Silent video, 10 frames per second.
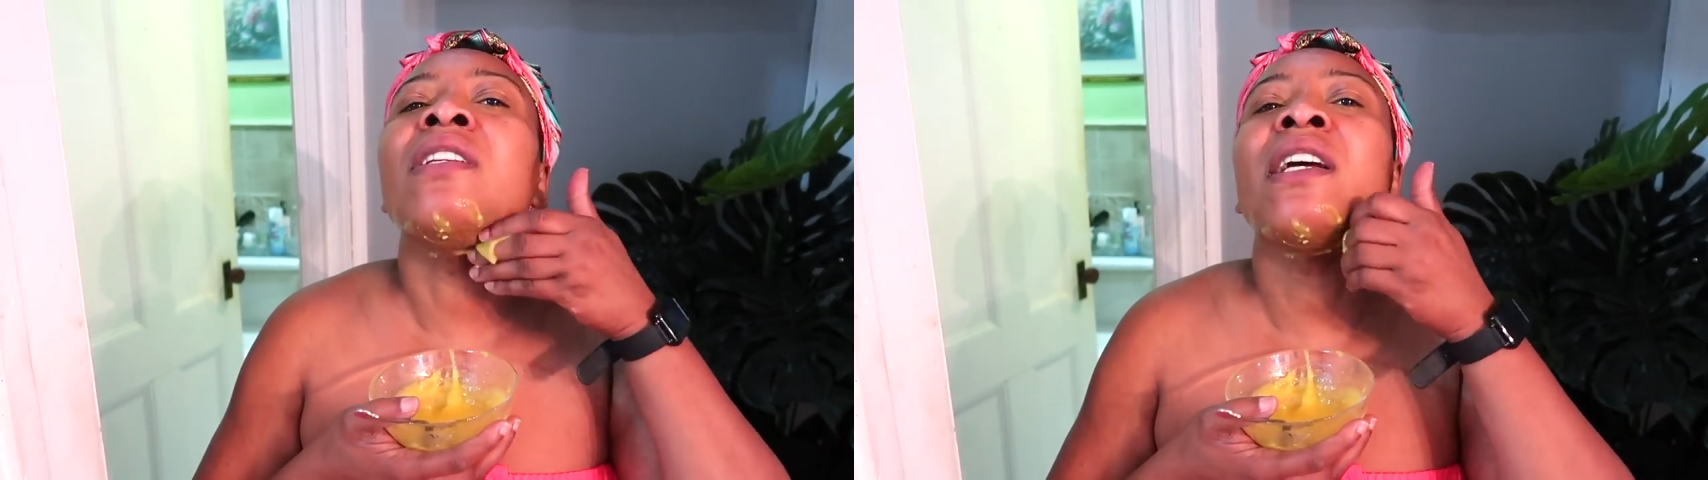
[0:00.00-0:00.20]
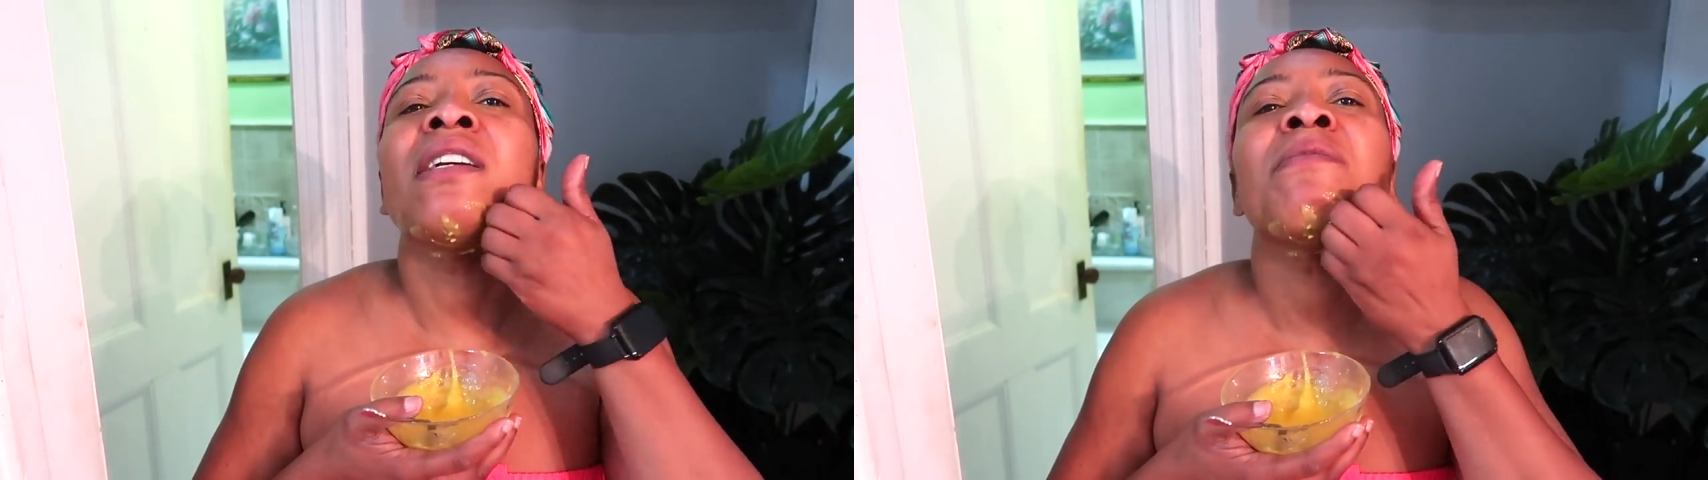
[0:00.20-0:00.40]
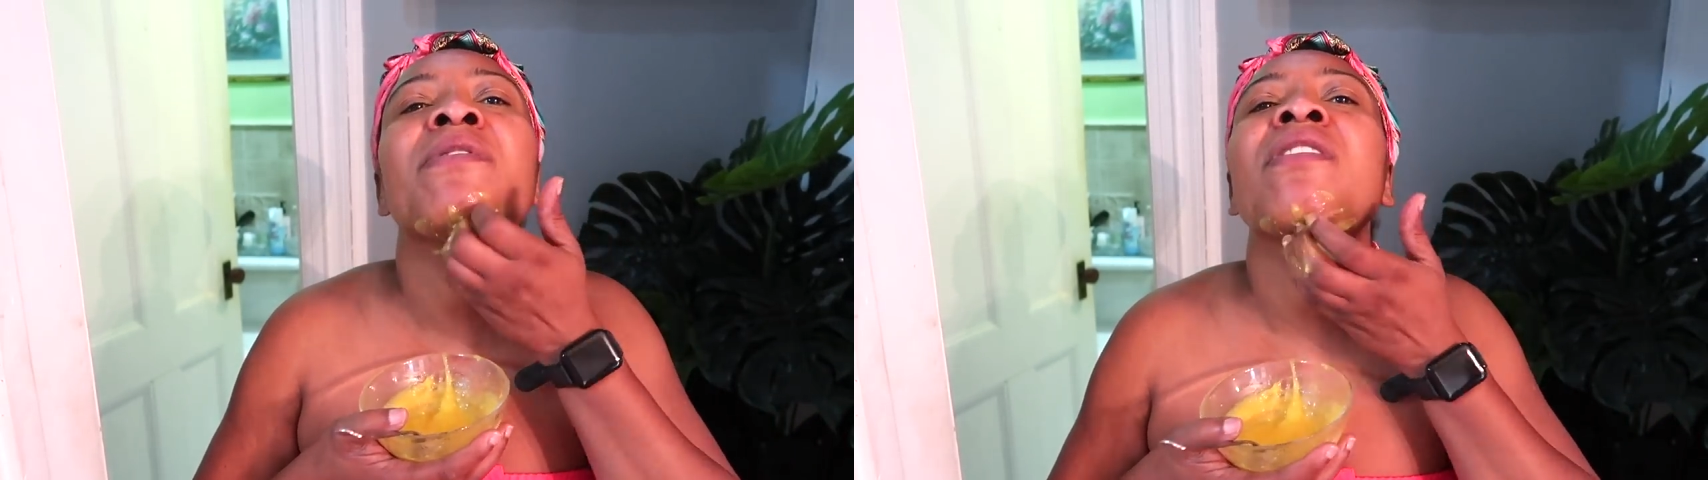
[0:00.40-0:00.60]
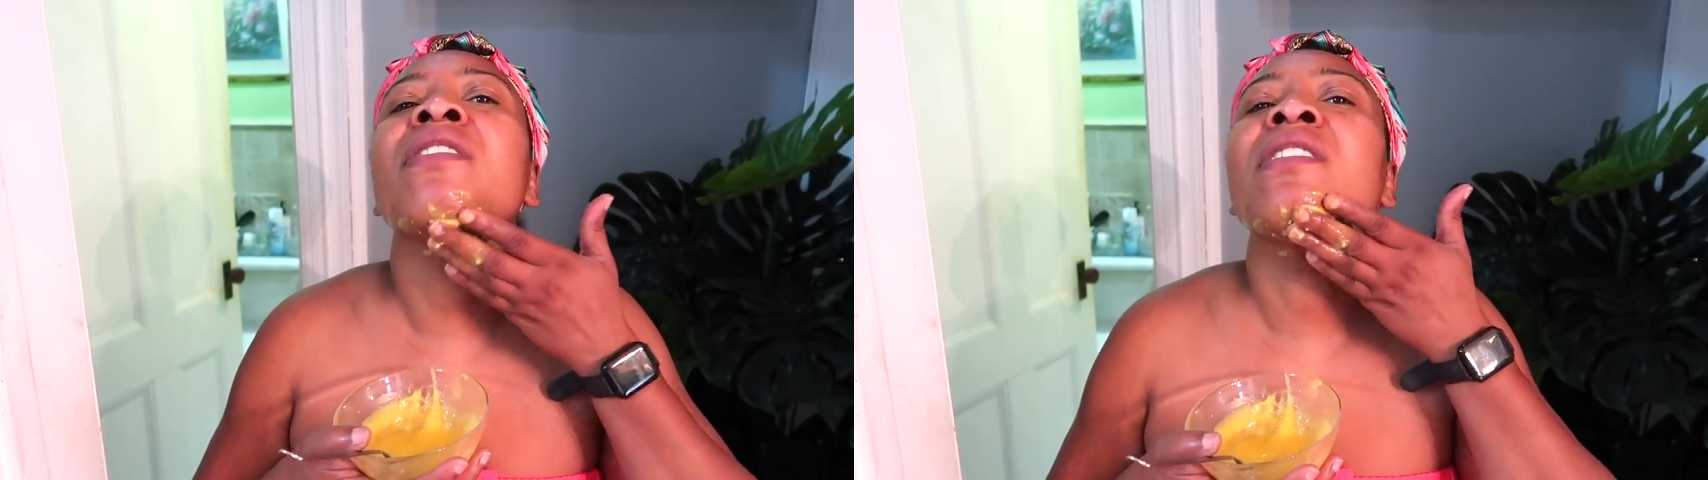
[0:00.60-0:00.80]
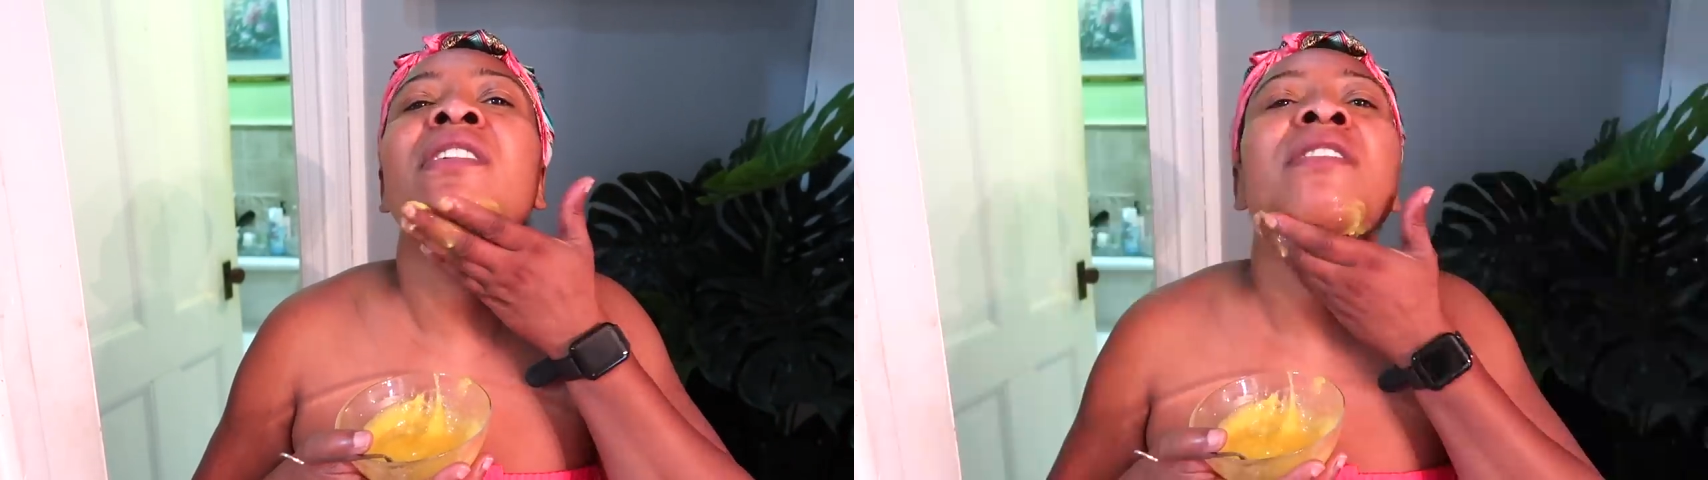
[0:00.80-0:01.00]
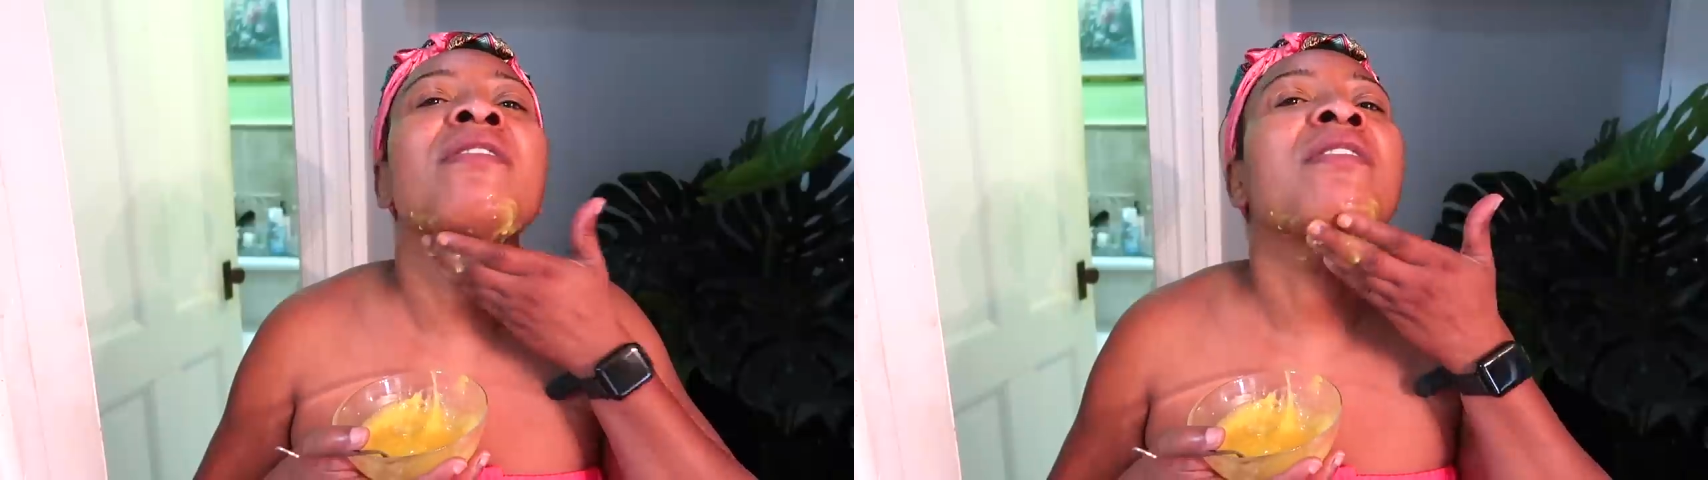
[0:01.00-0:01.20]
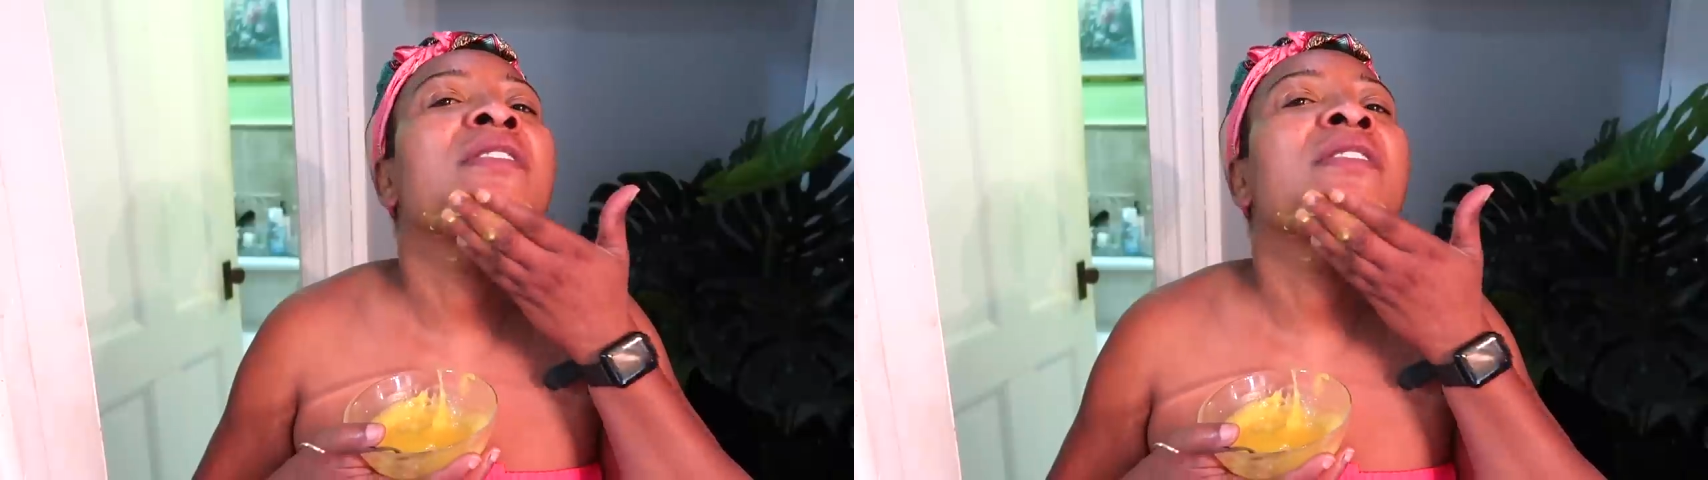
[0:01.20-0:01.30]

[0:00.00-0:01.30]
like I'm showing here.